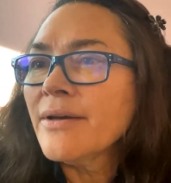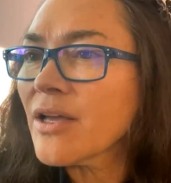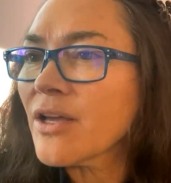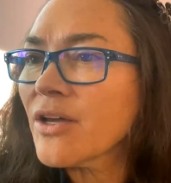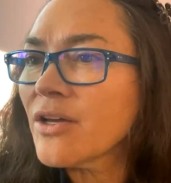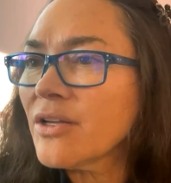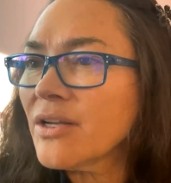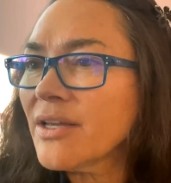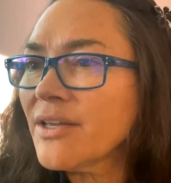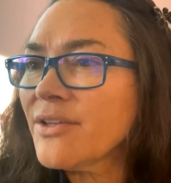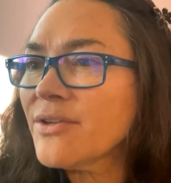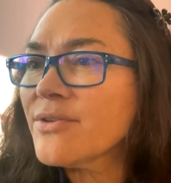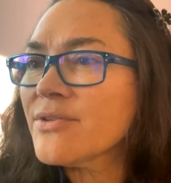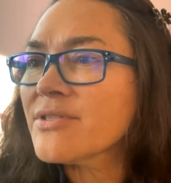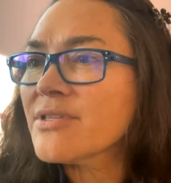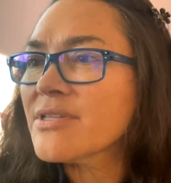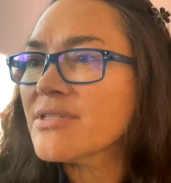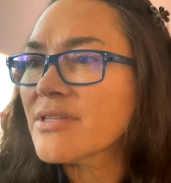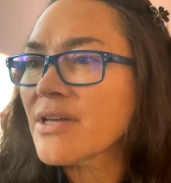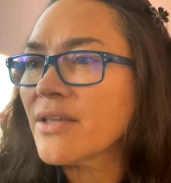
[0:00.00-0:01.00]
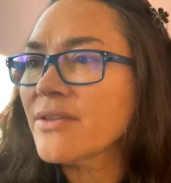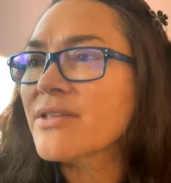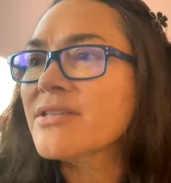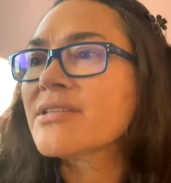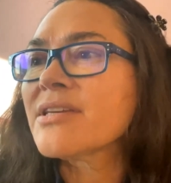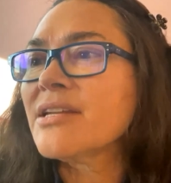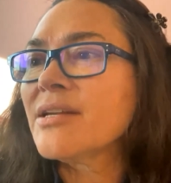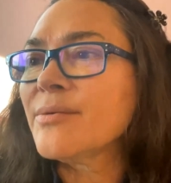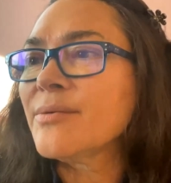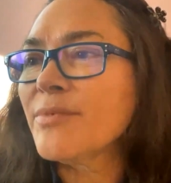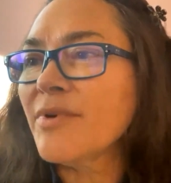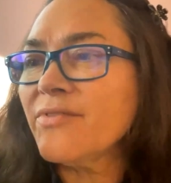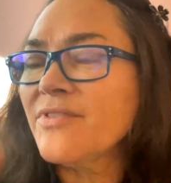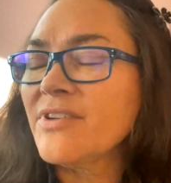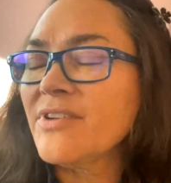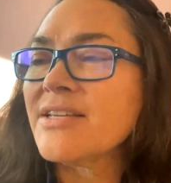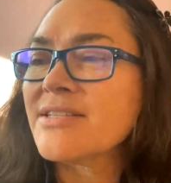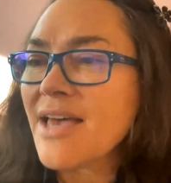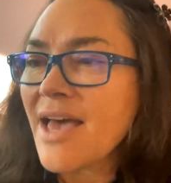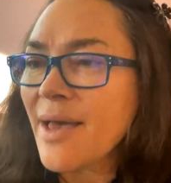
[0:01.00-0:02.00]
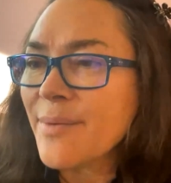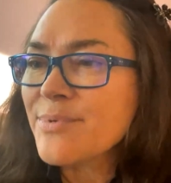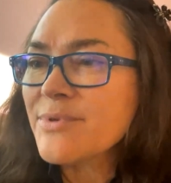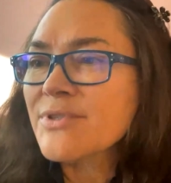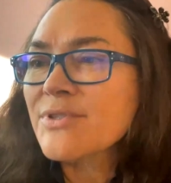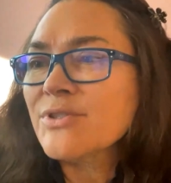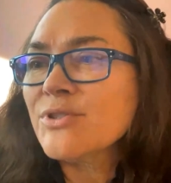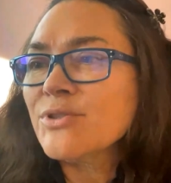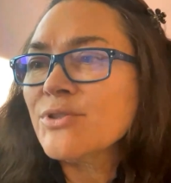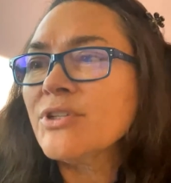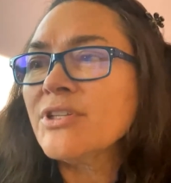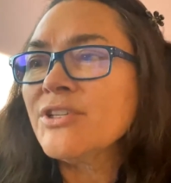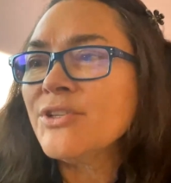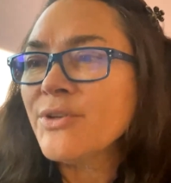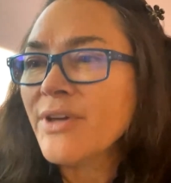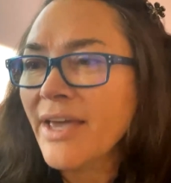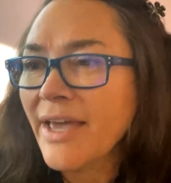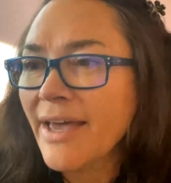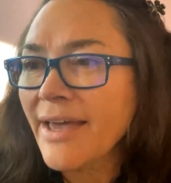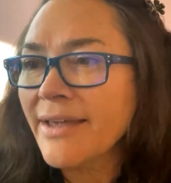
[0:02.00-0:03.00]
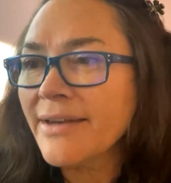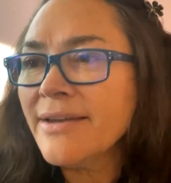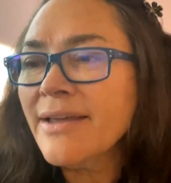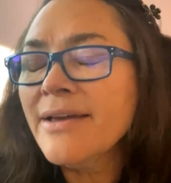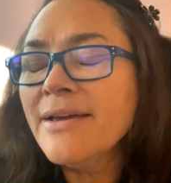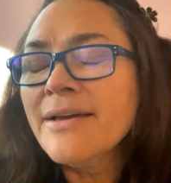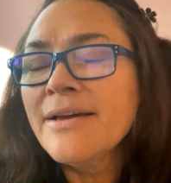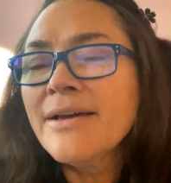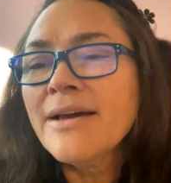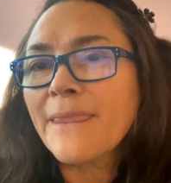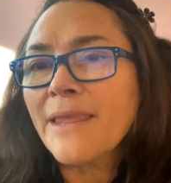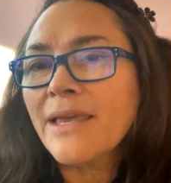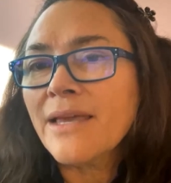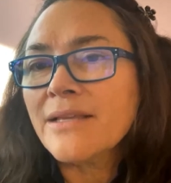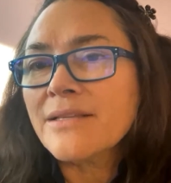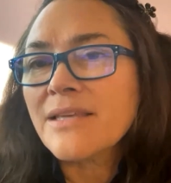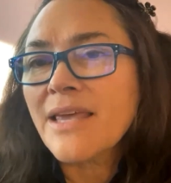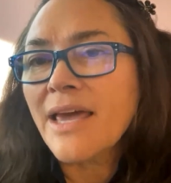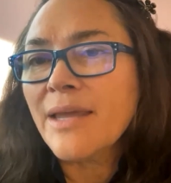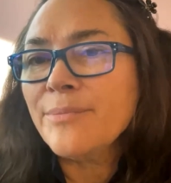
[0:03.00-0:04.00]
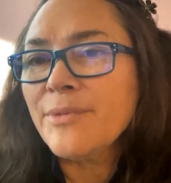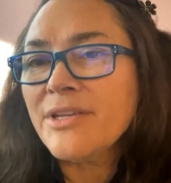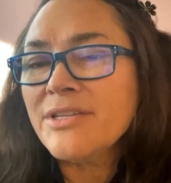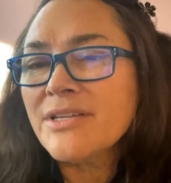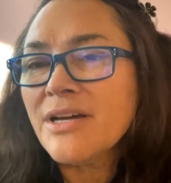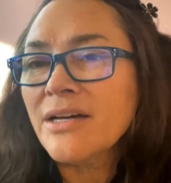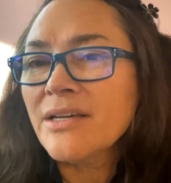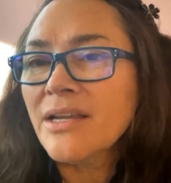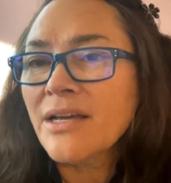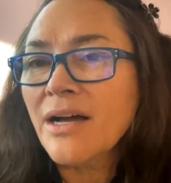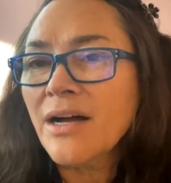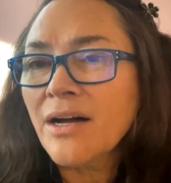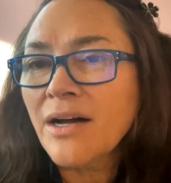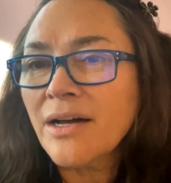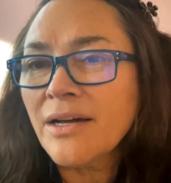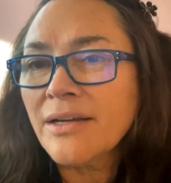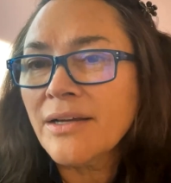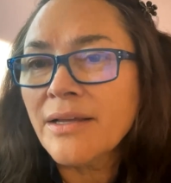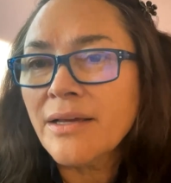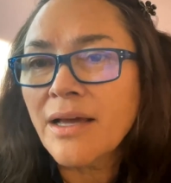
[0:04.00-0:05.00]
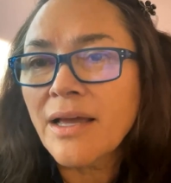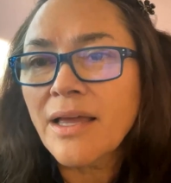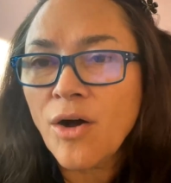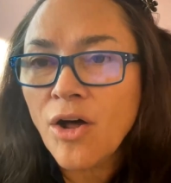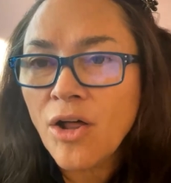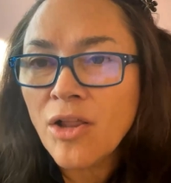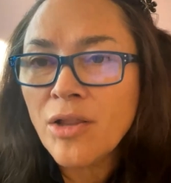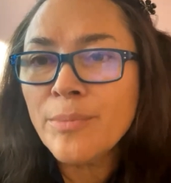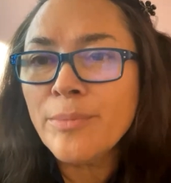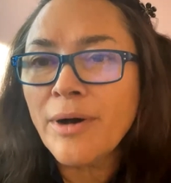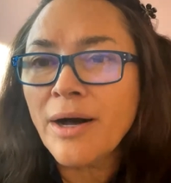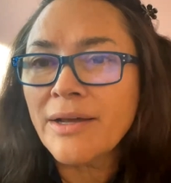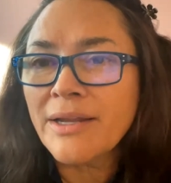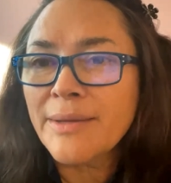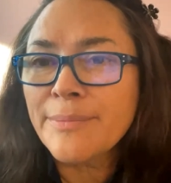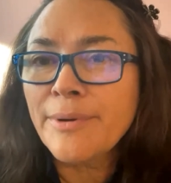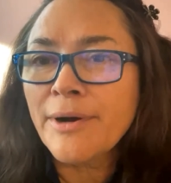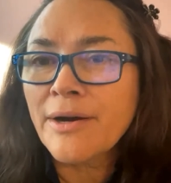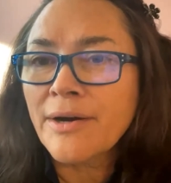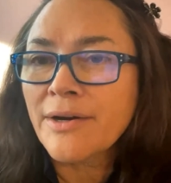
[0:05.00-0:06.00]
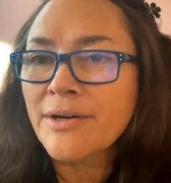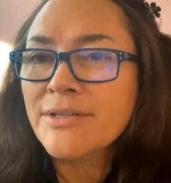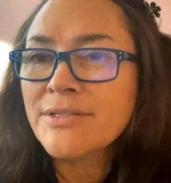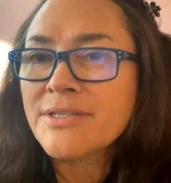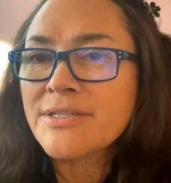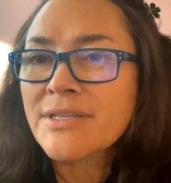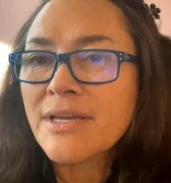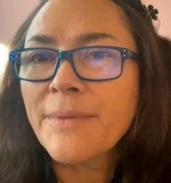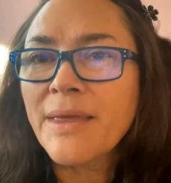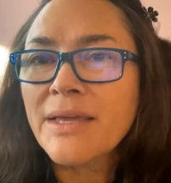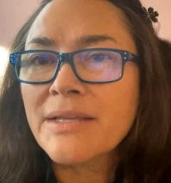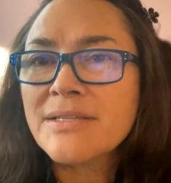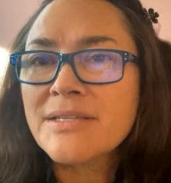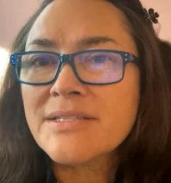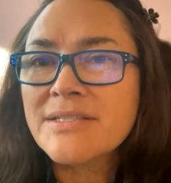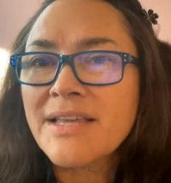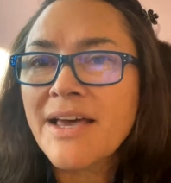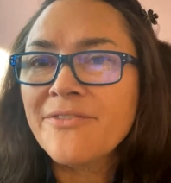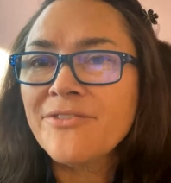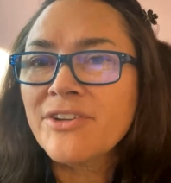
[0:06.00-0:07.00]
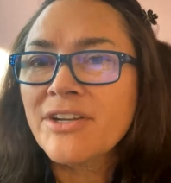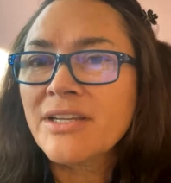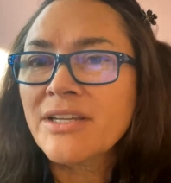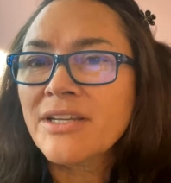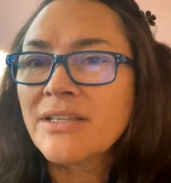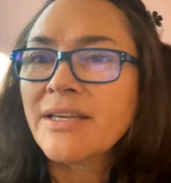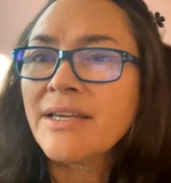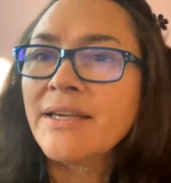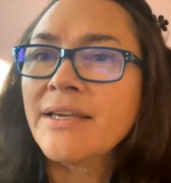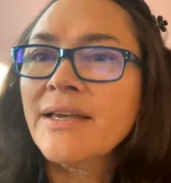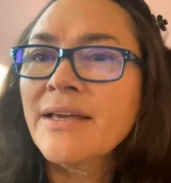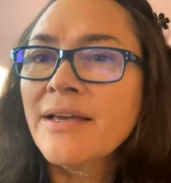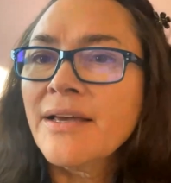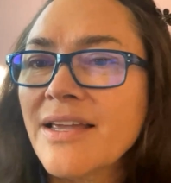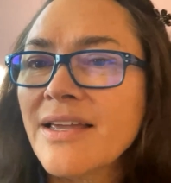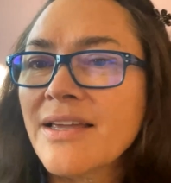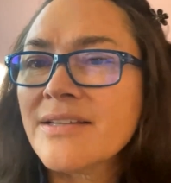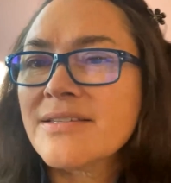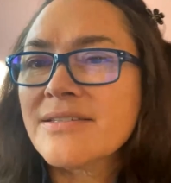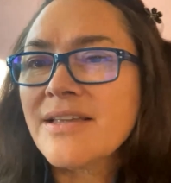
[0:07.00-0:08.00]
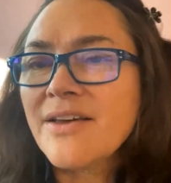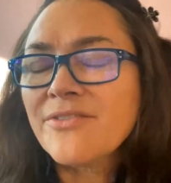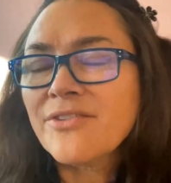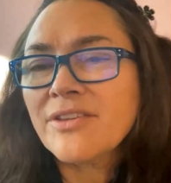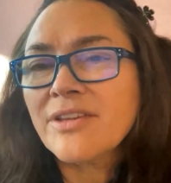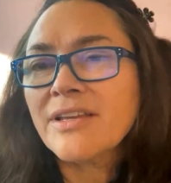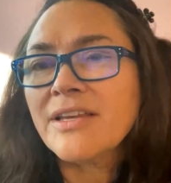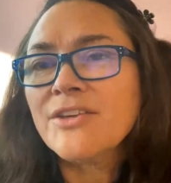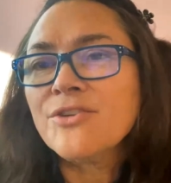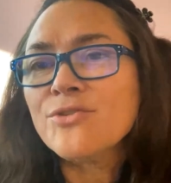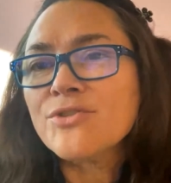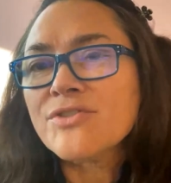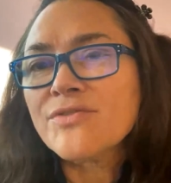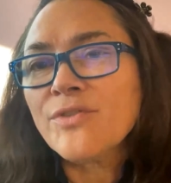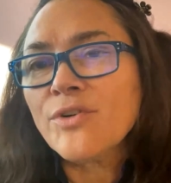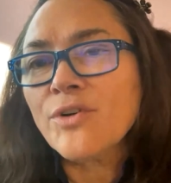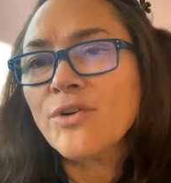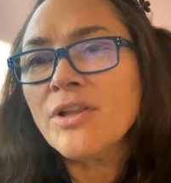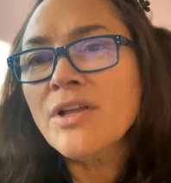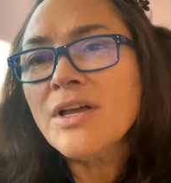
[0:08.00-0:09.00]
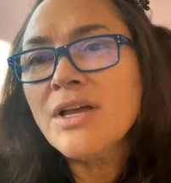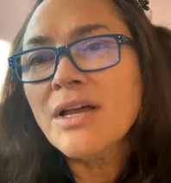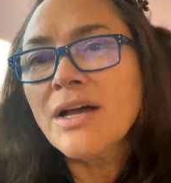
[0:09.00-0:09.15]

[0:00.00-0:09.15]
Could I use this on the skin above the knees? Absolutely, you can. It can be done on all body parts. It's definitely useful.